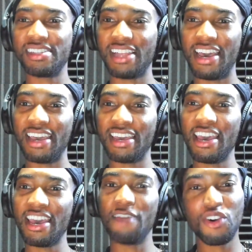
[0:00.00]
Like
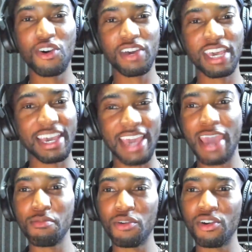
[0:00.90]
if you gonna get
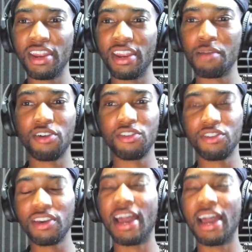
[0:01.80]
Game on there, bro, you
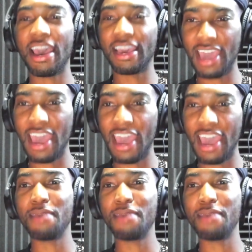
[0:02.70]
gotta have Game.